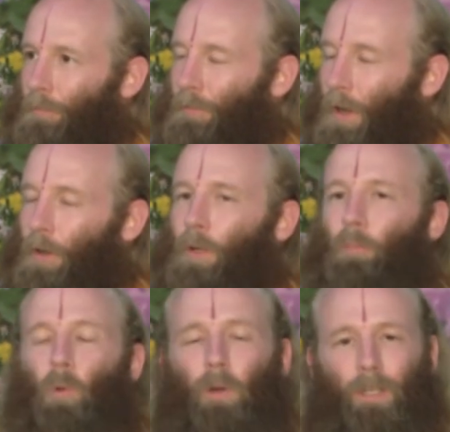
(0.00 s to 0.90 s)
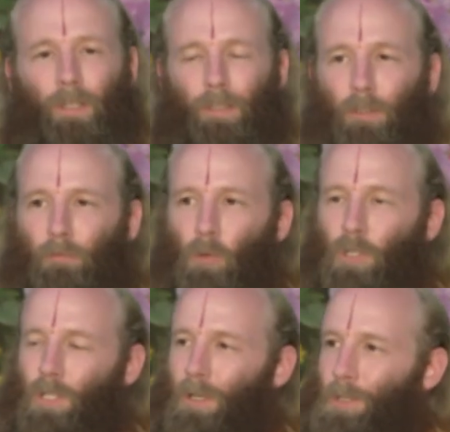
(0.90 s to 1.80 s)
very important in
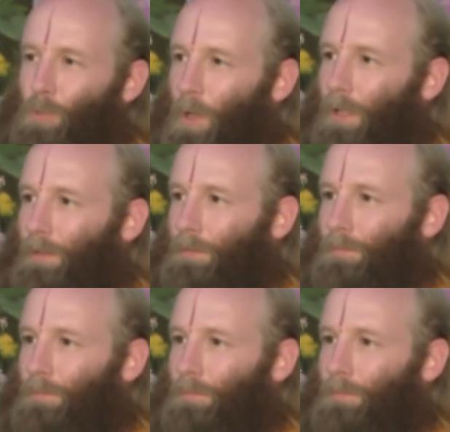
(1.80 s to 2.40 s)
devotion as well.